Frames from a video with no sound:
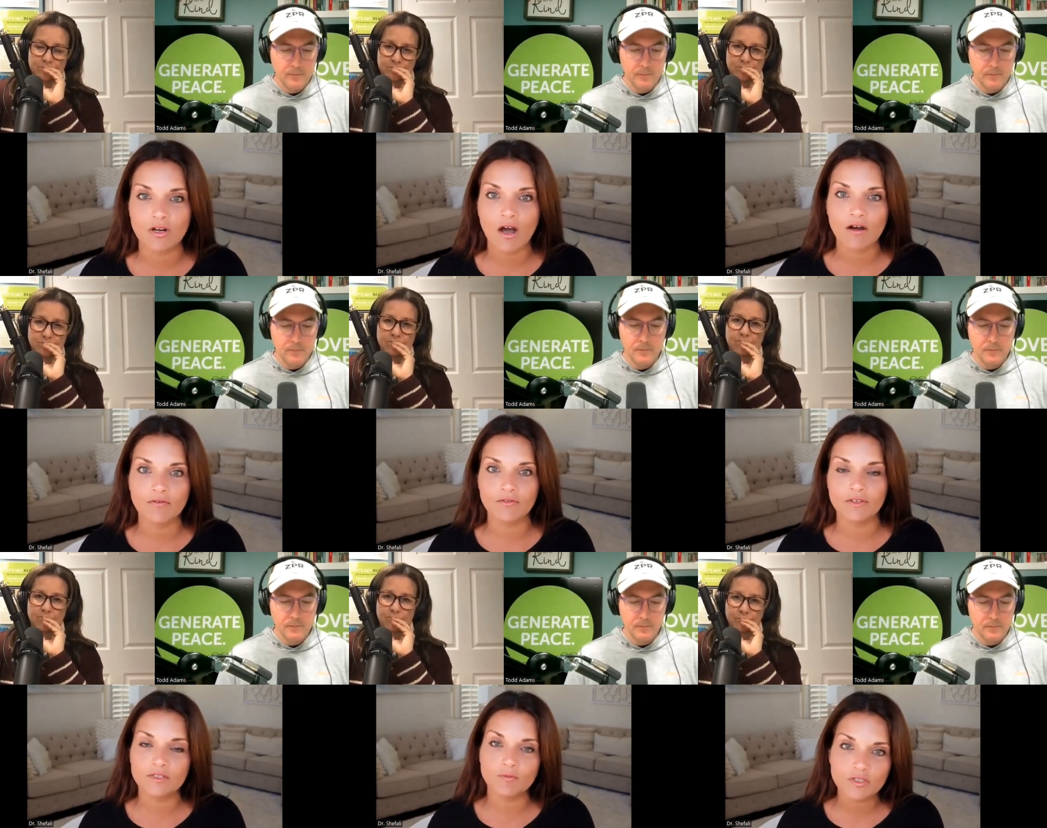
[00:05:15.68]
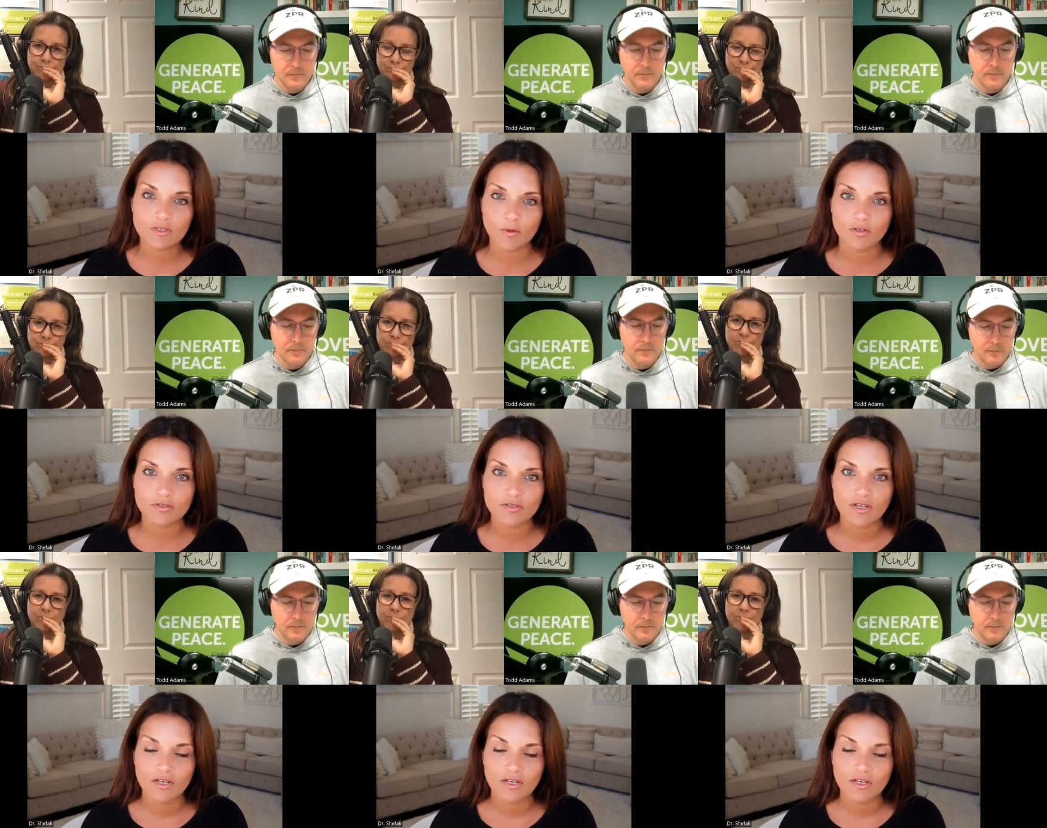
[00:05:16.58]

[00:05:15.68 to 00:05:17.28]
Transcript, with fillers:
Speaker 1: of these principles.